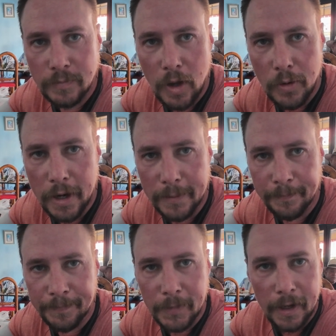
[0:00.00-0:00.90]
Okay,
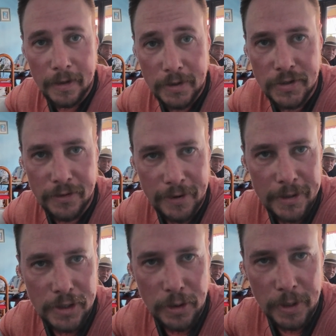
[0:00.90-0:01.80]
this is a
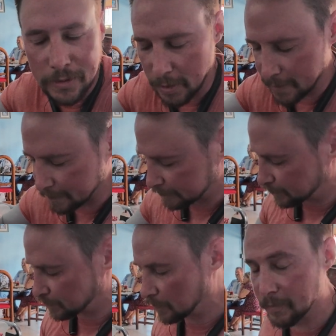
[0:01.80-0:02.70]
fancier restaurant,
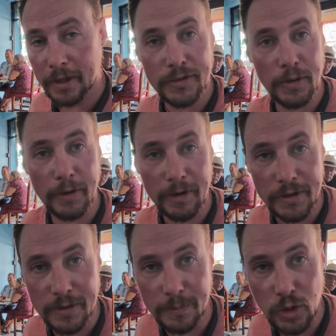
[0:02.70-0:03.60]
and so I've
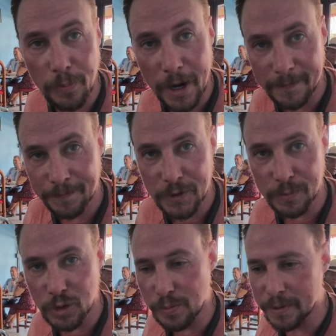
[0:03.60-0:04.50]
got some sopa,
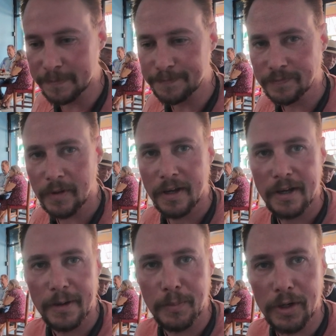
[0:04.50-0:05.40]
some soup,
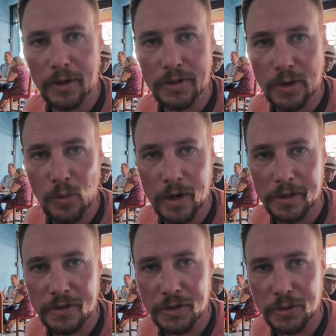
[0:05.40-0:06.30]
but also
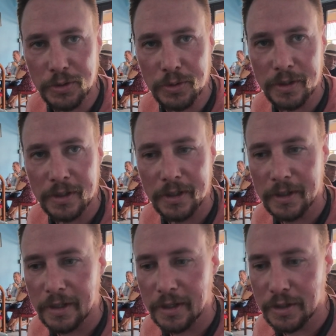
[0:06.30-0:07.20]
wanted
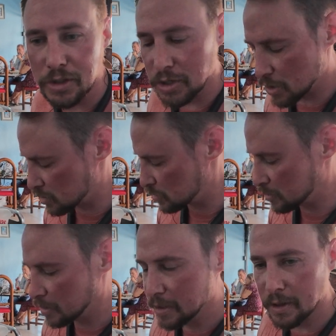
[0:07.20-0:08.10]
to show
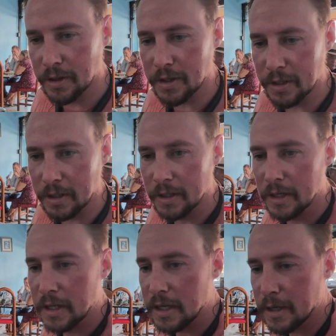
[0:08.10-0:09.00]
the
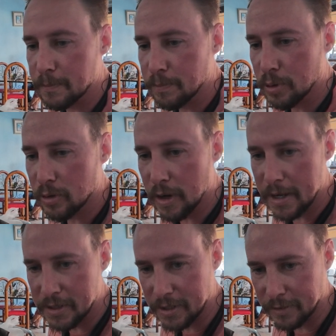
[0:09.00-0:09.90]

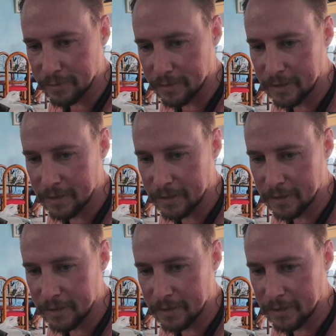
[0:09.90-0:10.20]
impressive